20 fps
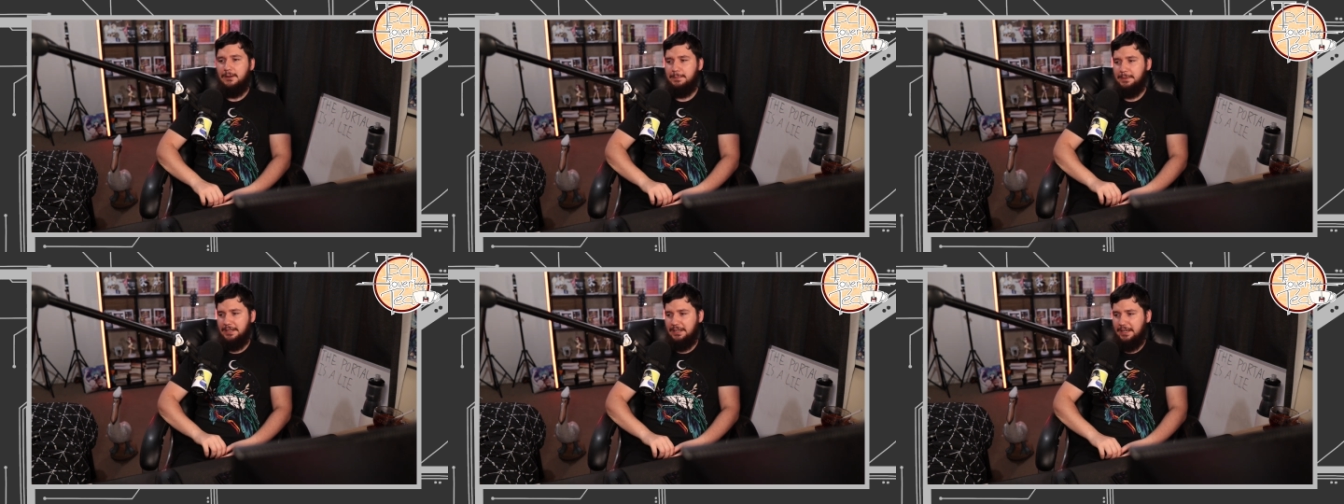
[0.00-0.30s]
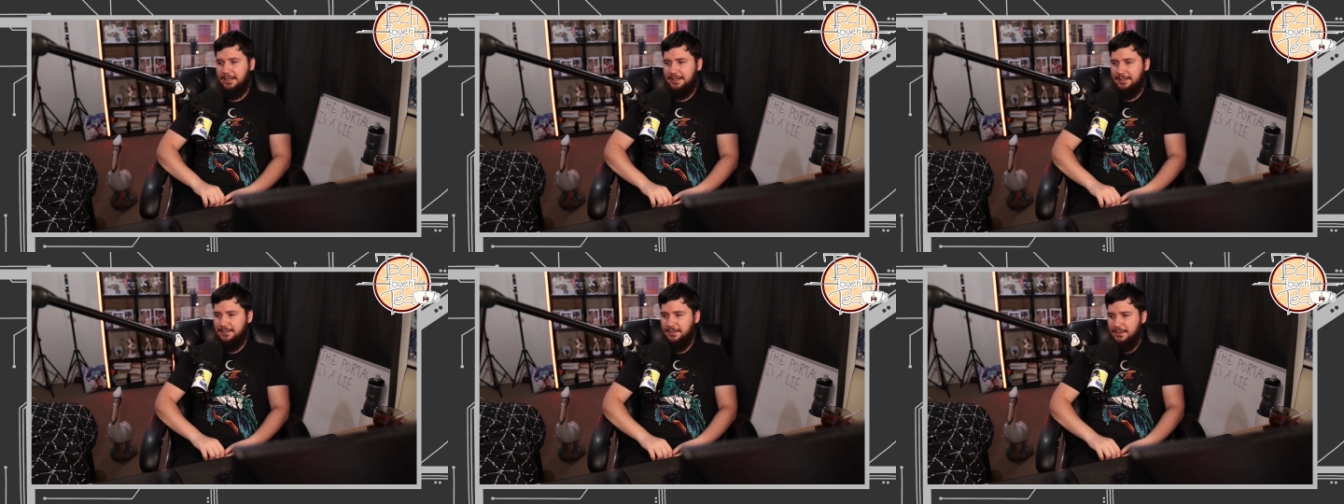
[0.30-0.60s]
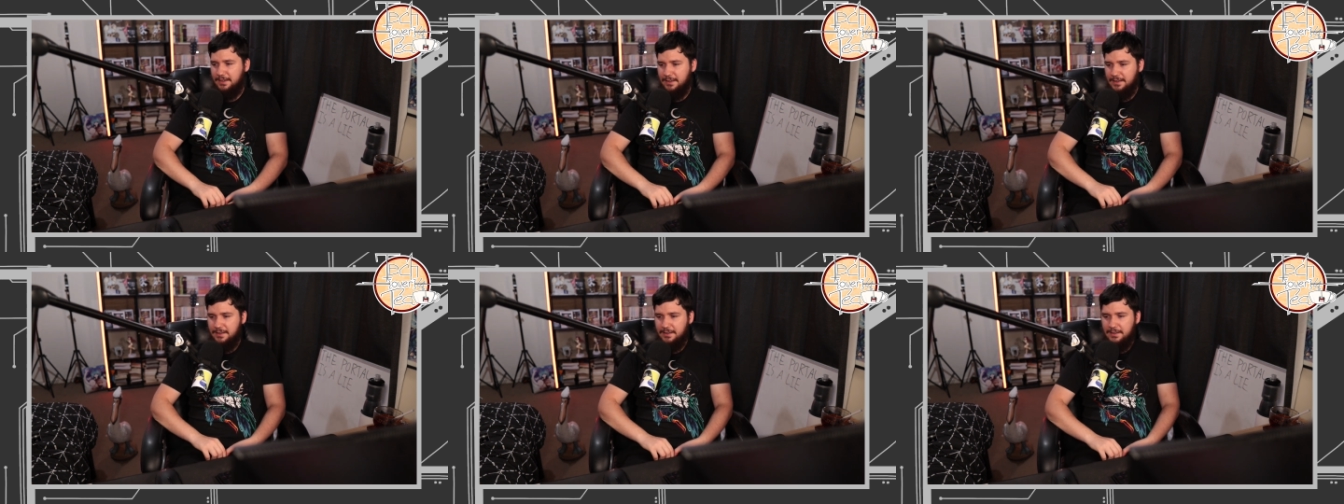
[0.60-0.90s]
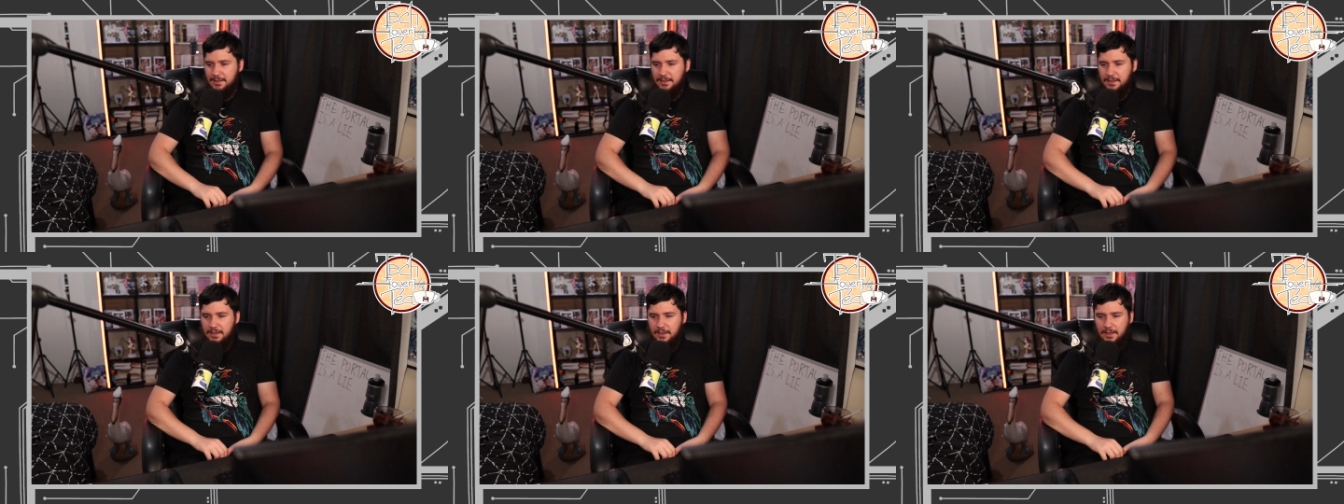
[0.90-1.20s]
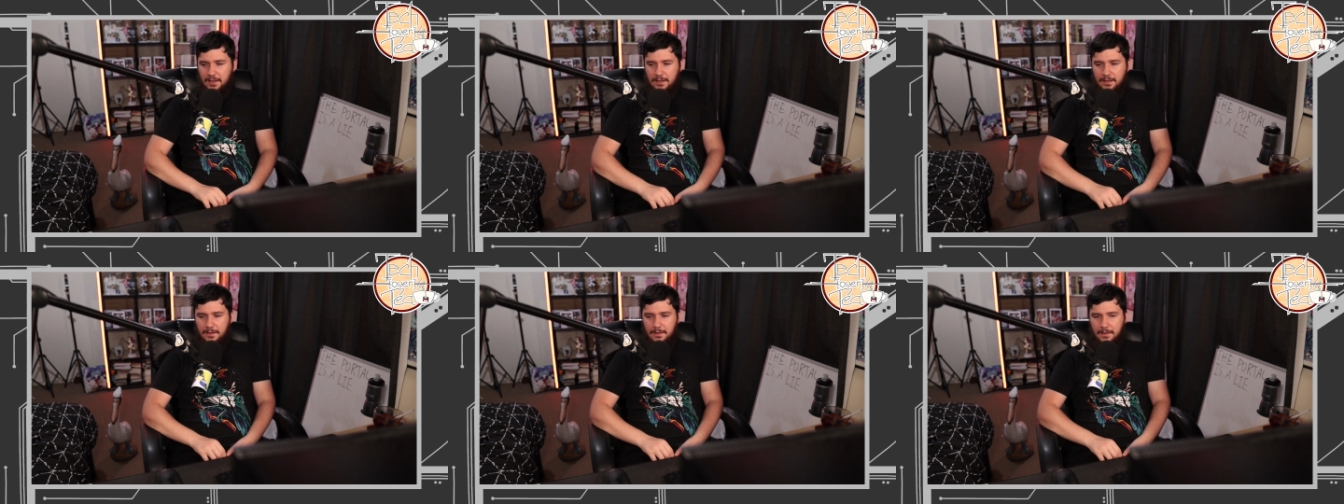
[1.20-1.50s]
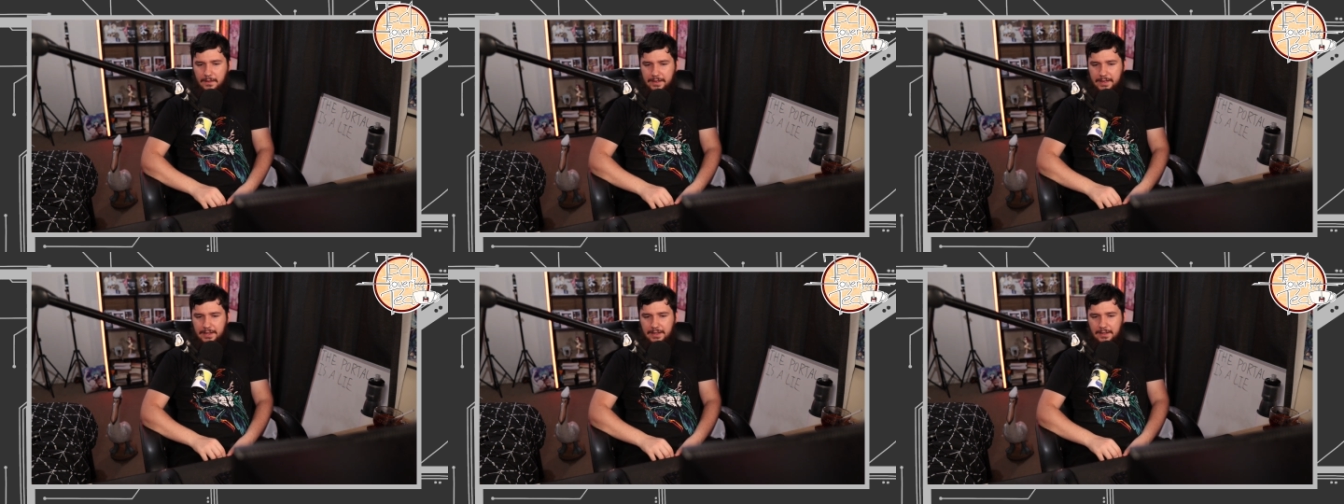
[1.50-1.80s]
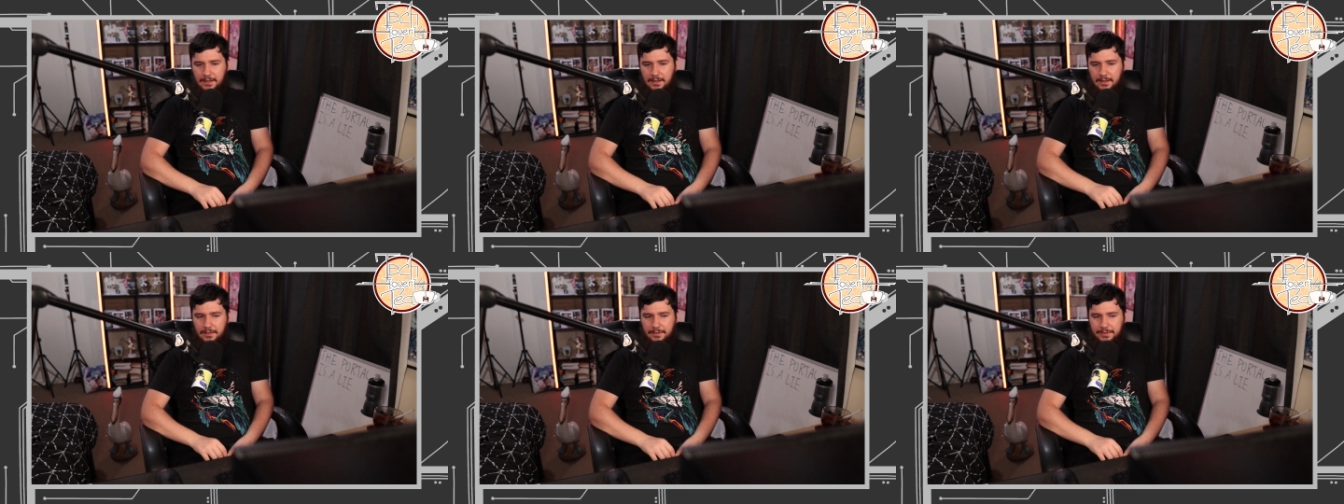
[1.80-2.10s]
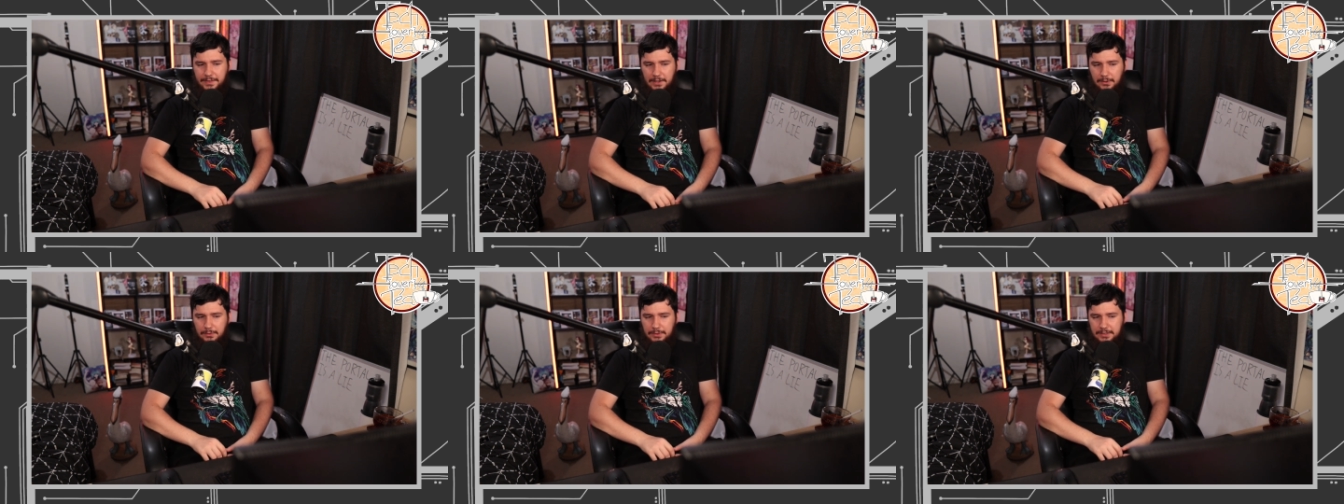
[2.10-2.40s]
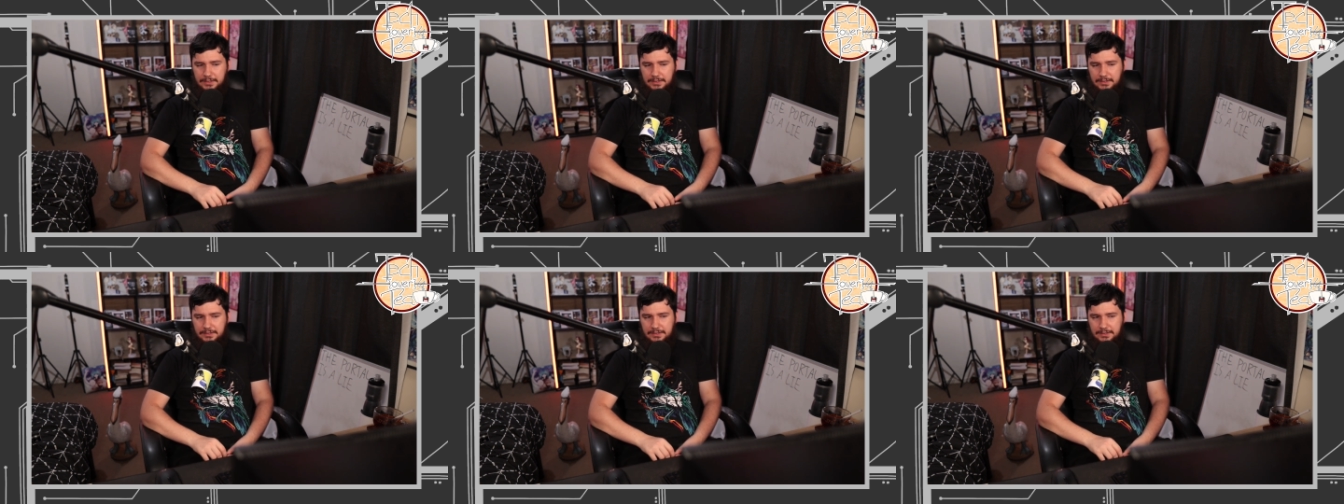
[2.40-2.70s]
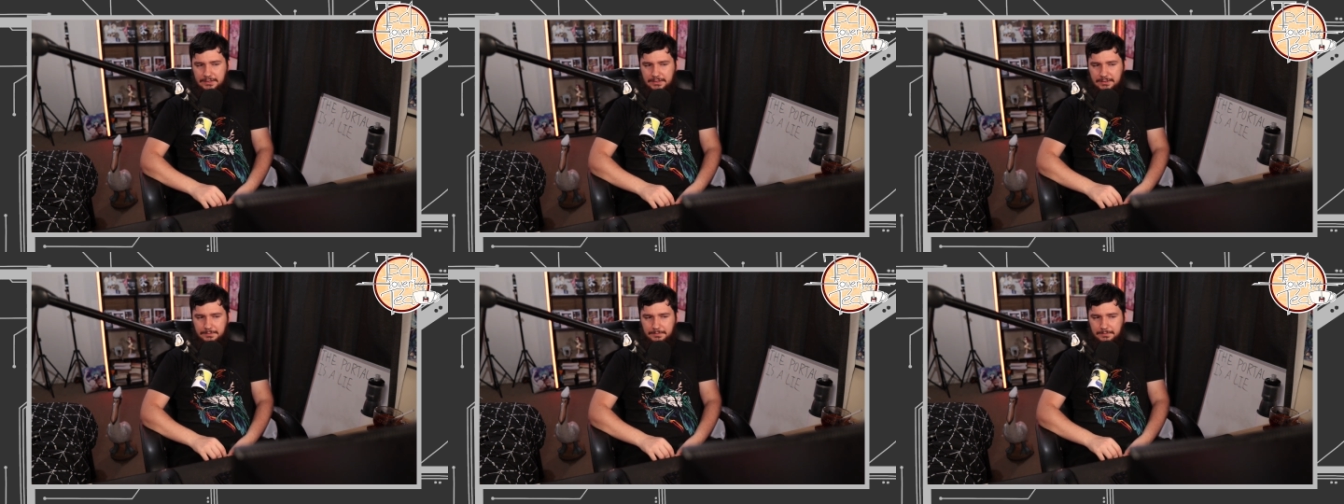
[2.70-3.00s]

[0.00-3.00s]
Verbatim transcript: but, like, there is...